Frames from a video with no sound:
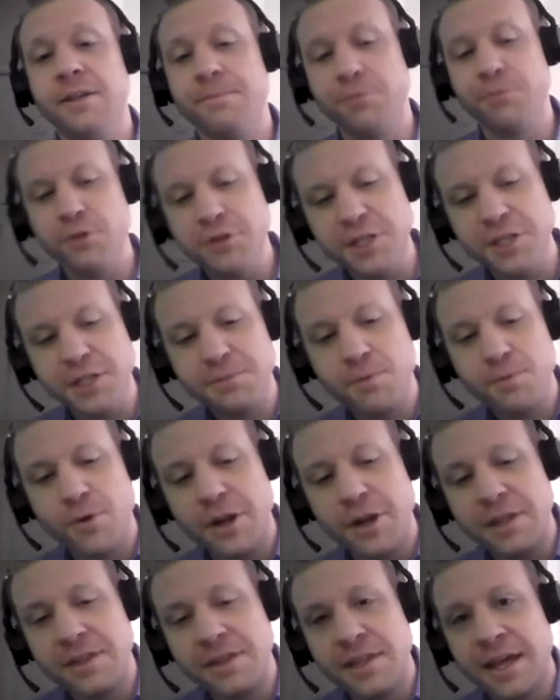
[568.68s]
to Bruce's
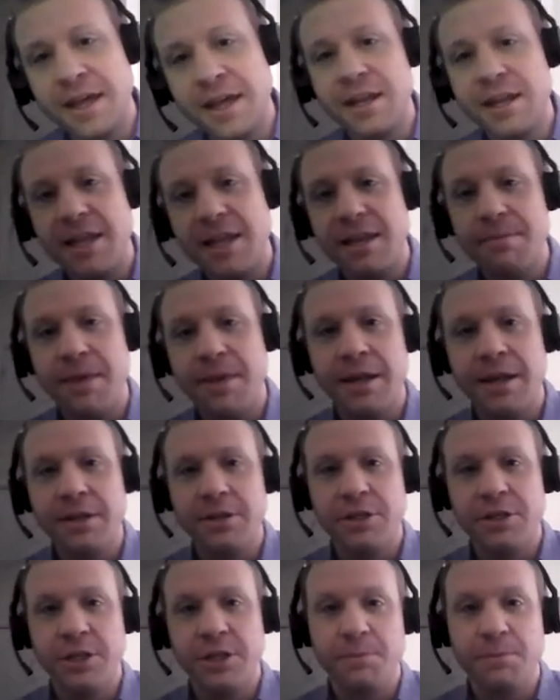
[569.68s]
point that he made
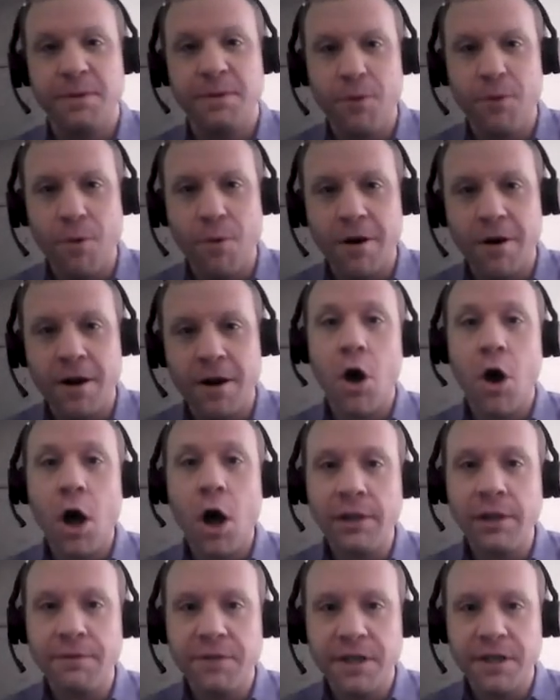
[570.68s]
just before,
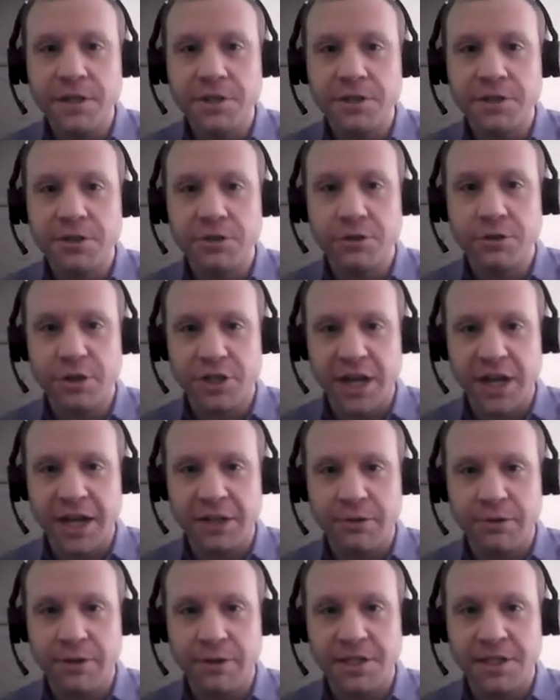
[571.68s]
all of these
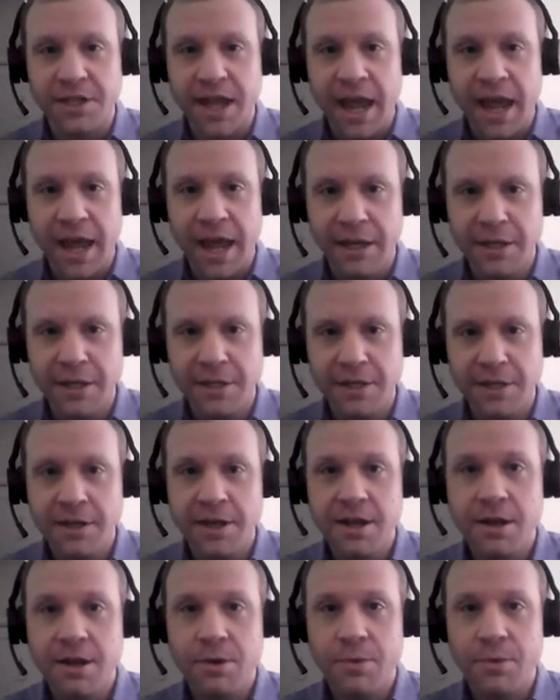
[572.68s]
trajectories end
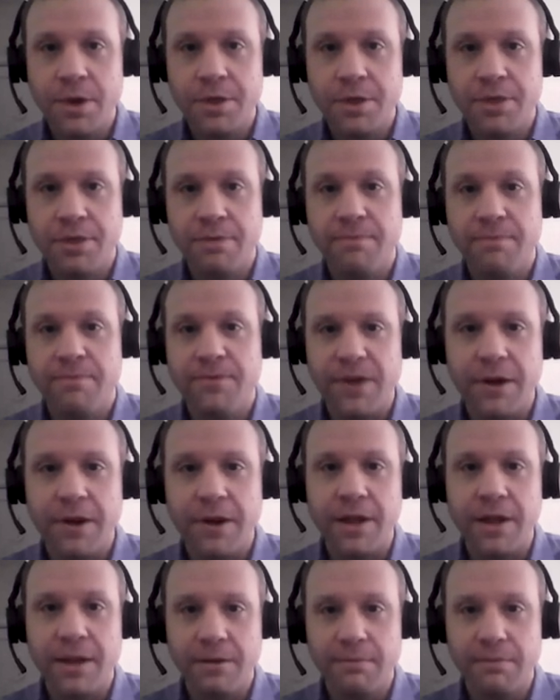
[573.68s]
with
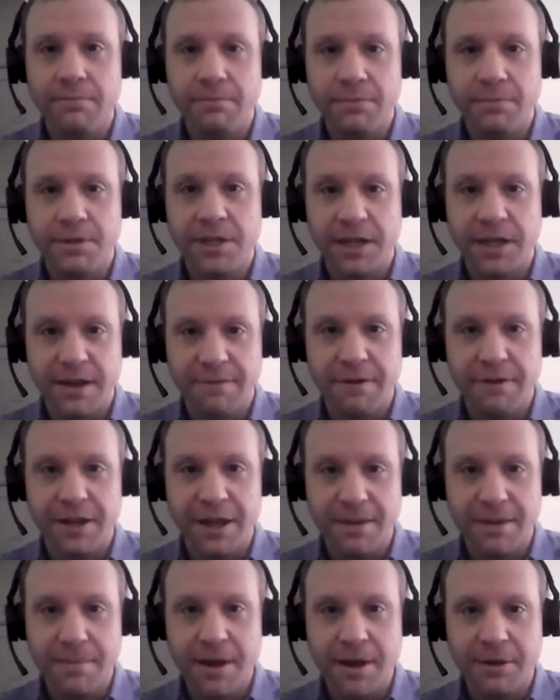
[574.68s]
very
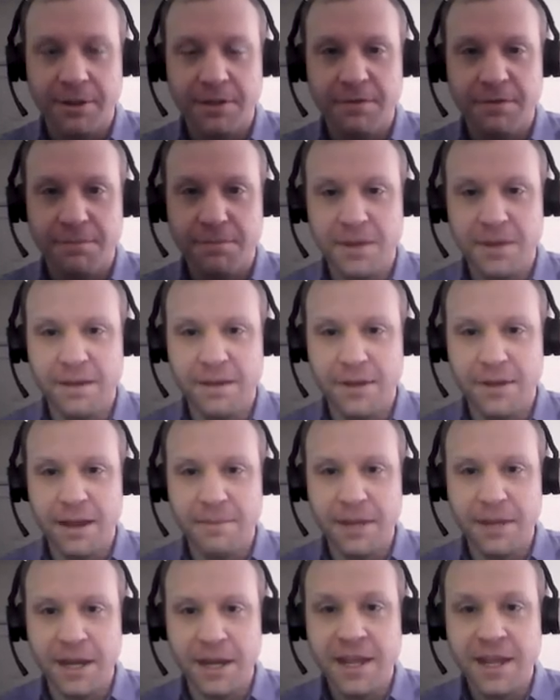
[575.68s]
significant amounts of PV. I
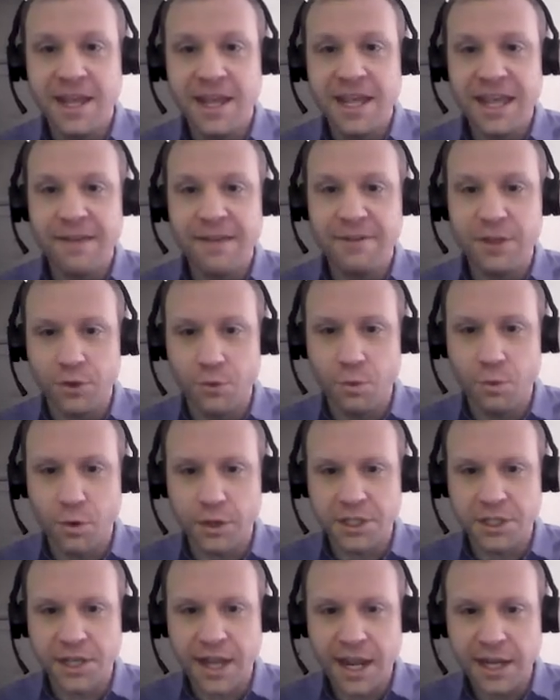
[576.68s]
mean, even the
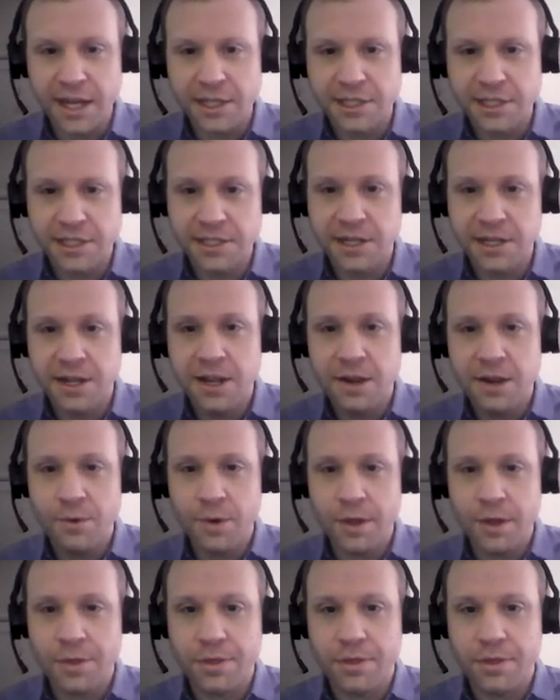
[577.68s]
worst case
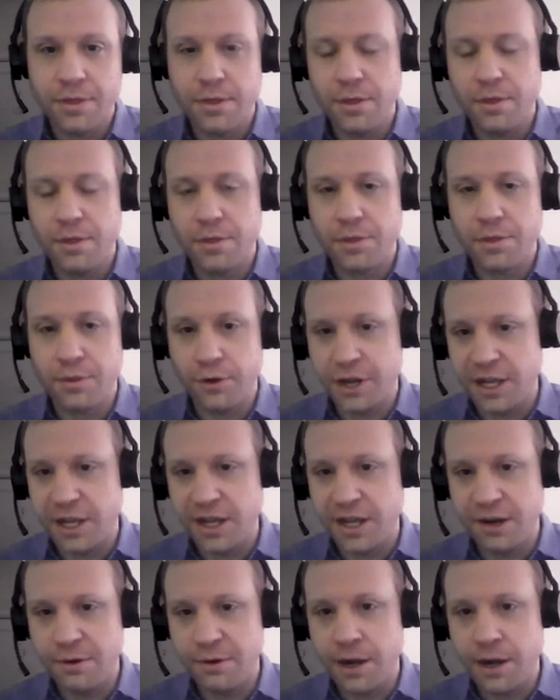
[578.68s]
with 30
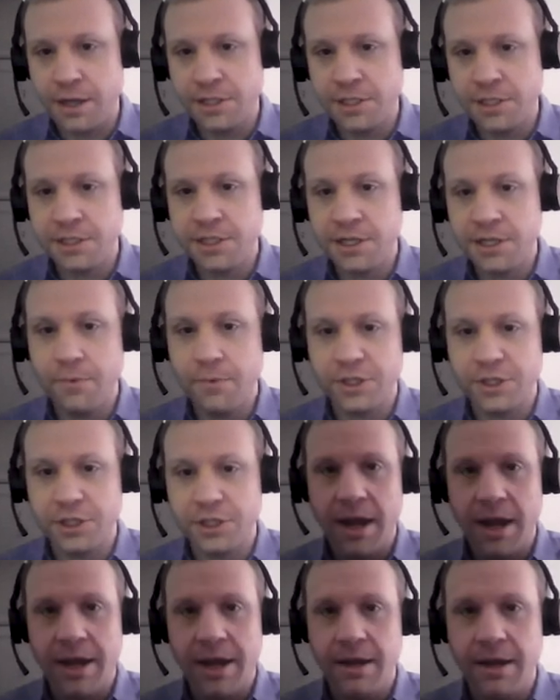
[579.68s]
gigawatts, which
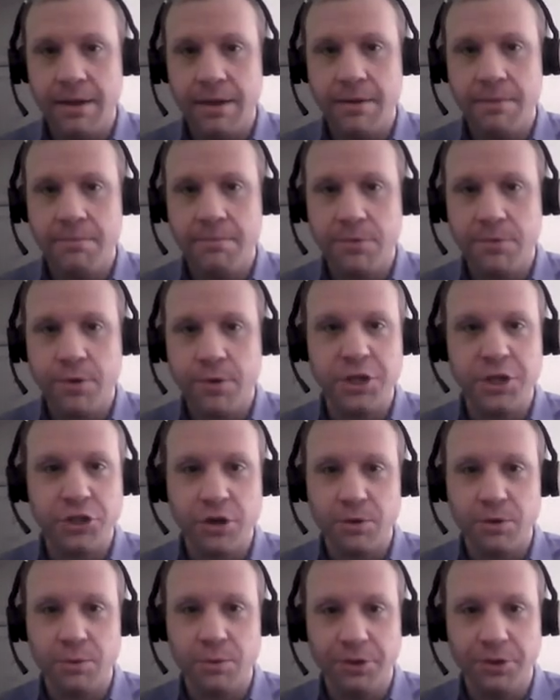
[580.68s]
I am quite
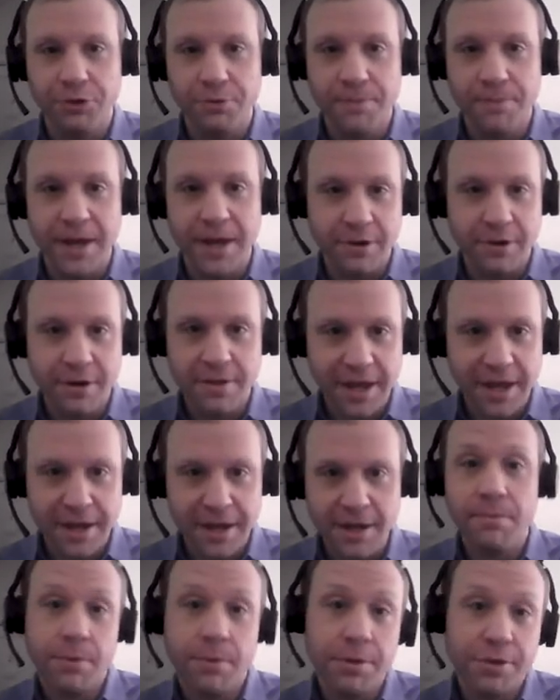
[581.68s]
sure will do better
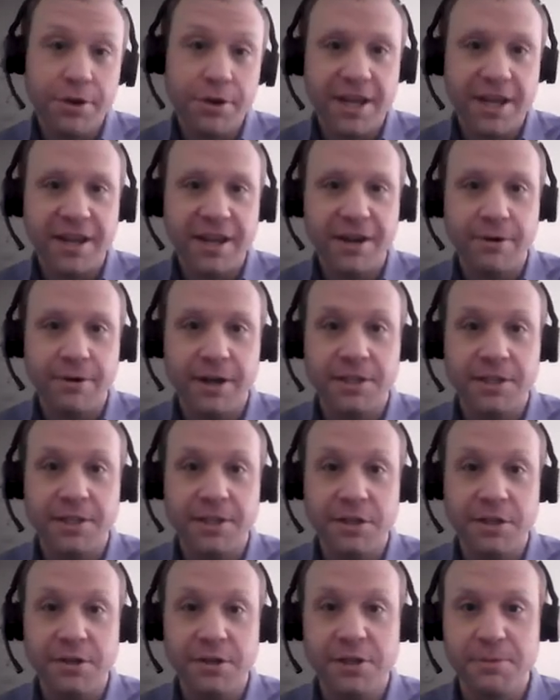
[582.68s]
than, well, 30 gigawatts is
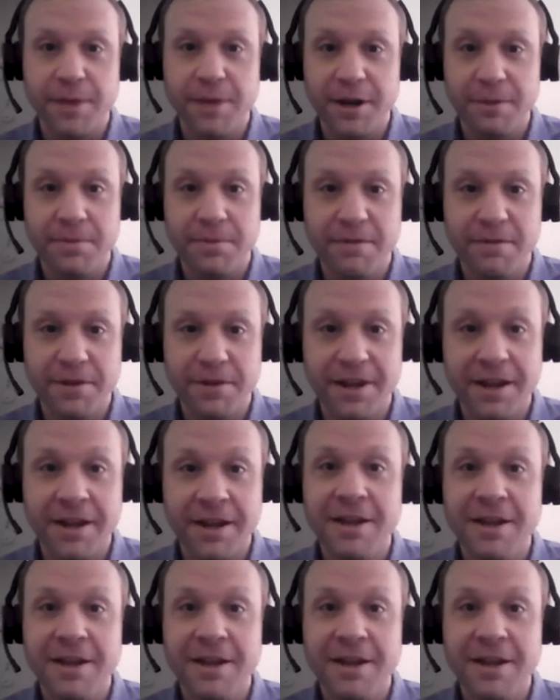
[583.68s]
a huge amount of PV.